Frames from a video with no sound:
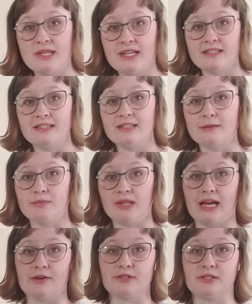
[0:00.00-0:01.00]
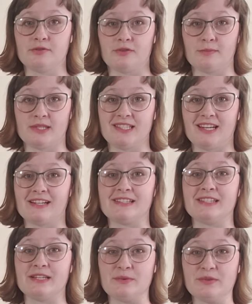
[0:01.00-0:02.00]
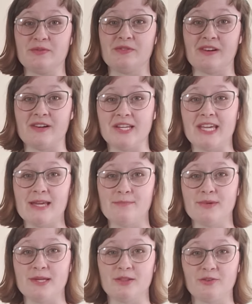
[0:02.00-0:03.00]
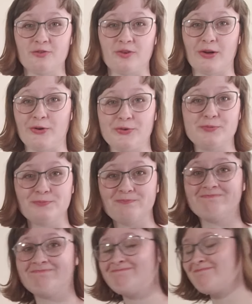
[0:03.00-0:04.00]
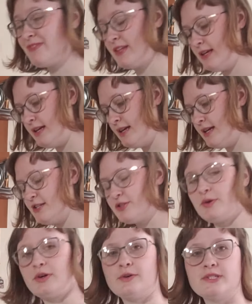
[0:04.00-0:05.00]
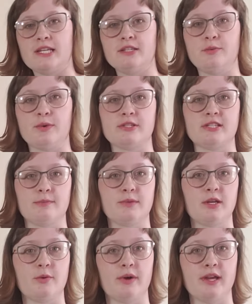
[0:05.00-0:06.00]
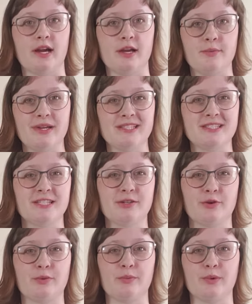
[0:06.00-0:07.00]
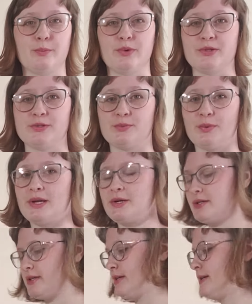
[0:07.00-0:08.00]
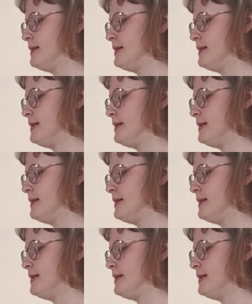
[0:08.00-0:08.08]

because of the blousing from the tucks, it was very gapey in the front. So I always had to wear something quite high-waisted or with a sweater.